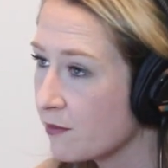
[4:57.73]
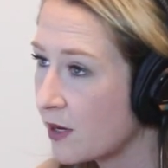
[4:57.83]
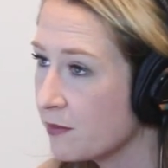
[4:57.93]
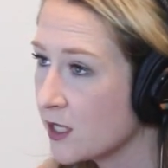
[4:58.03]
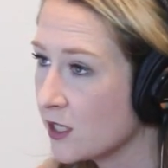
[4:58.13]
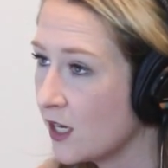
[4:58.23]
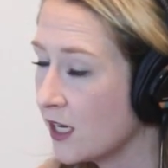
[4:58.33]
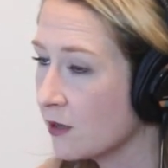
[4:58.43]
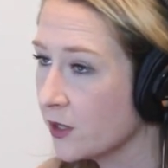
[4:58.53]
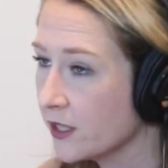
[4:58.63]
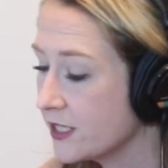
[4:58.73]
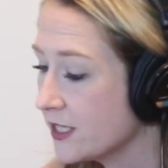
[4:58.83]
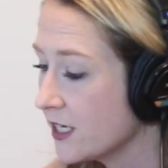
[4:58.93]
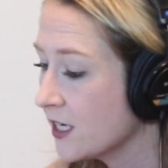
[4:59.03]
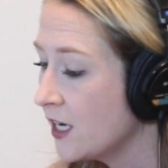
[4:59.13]
It might be an
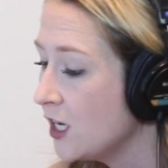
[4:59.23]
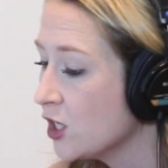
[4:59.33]
animalistic